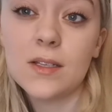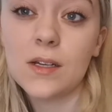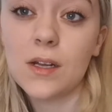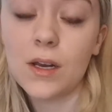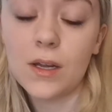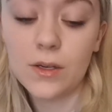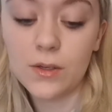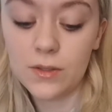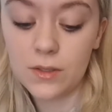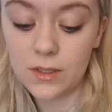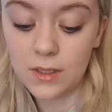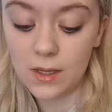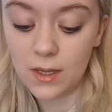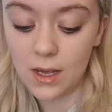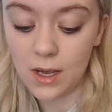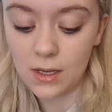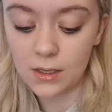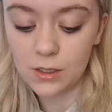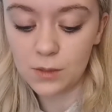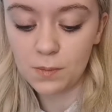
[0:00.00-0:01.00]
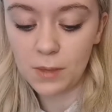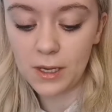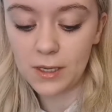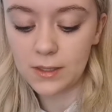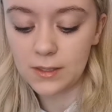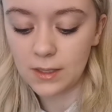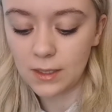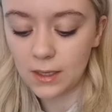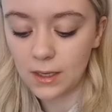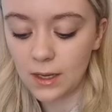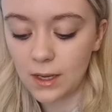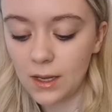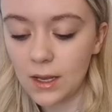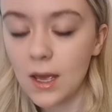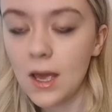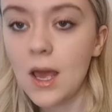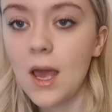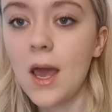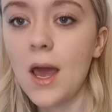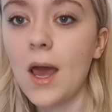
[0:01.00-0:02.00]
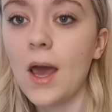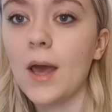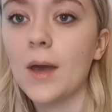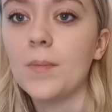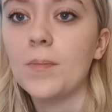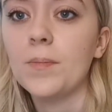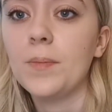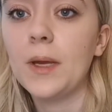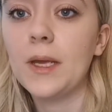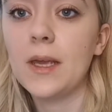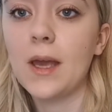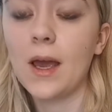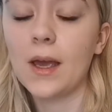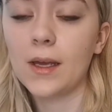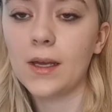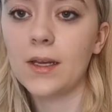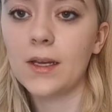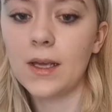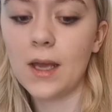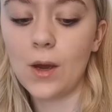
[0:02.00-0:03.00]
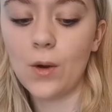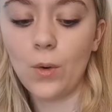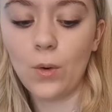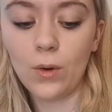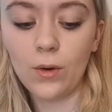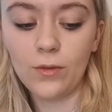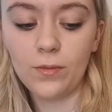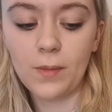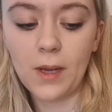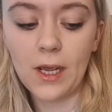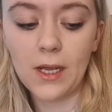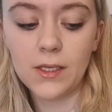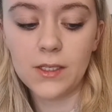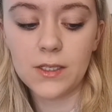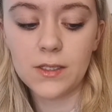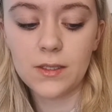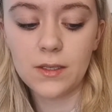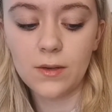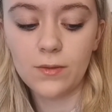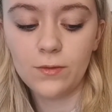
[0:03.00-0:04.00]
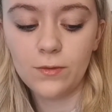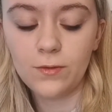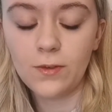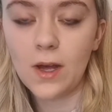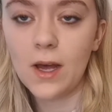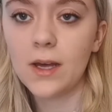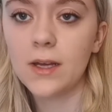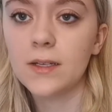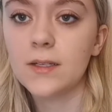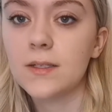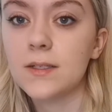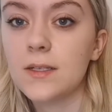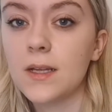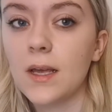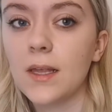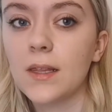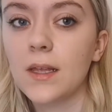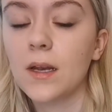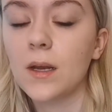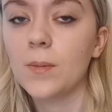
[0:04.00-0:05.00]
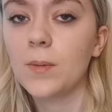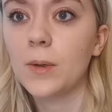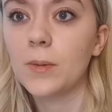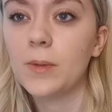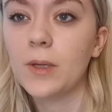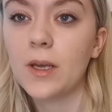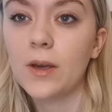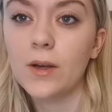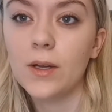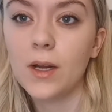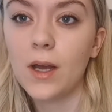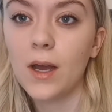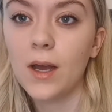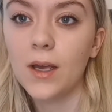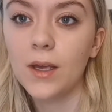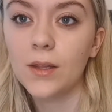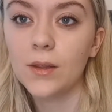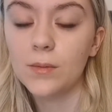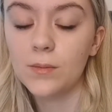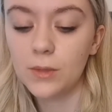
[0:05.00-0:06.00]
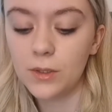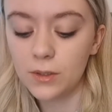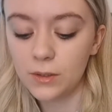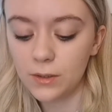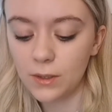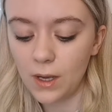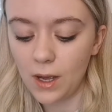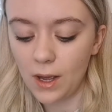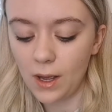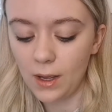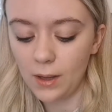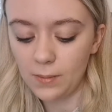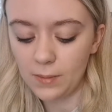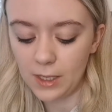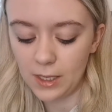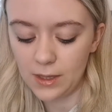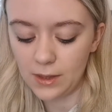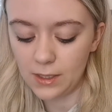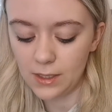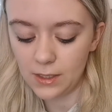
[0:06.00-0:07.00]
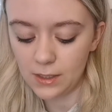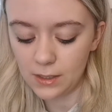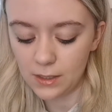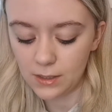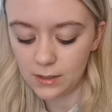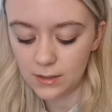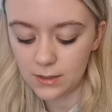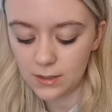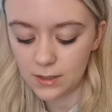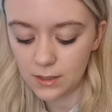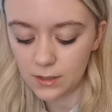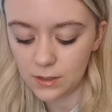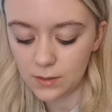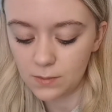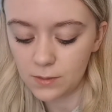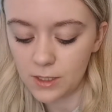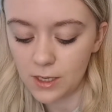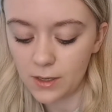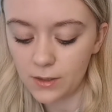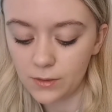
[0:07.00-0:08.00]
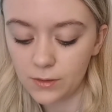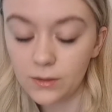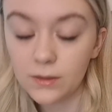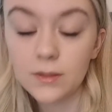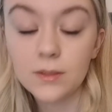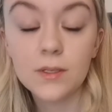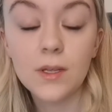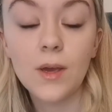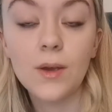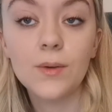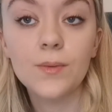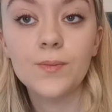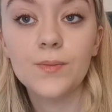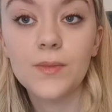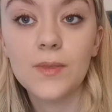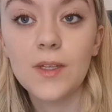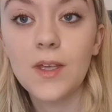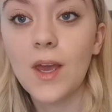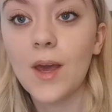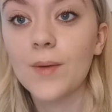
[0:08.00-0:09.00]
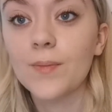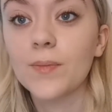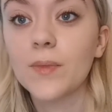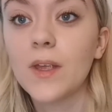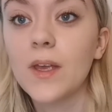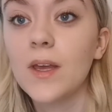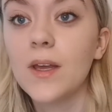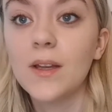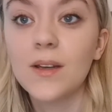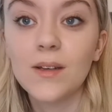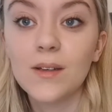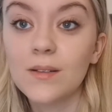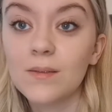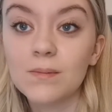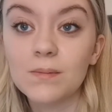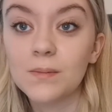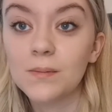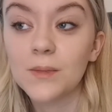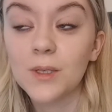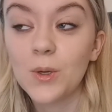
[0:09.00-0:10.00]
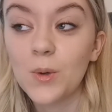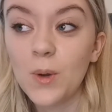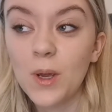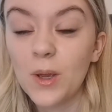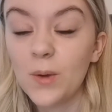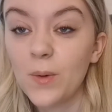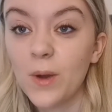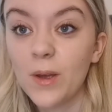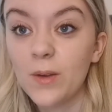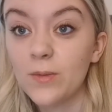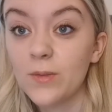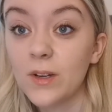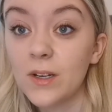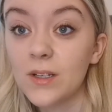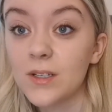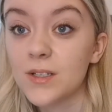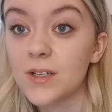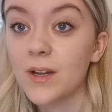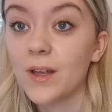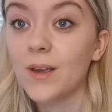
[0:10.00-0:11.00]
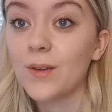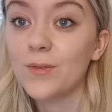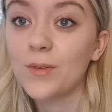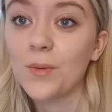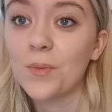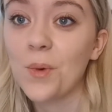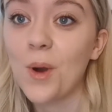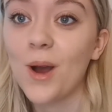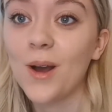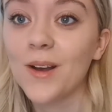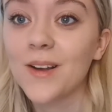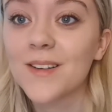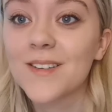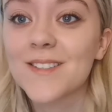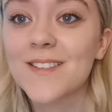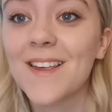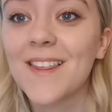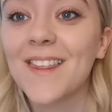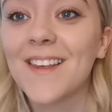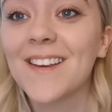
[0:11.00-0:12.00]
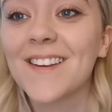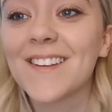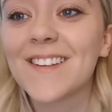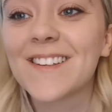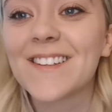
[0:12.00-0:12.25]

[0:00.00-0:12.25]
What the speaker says: with nice and close to the edge, basically. But yeah, I'm going to get all of my edges done first, and then I'll probably go and iron them all, and then stitch them down. So yeah, quick way of finishing it if it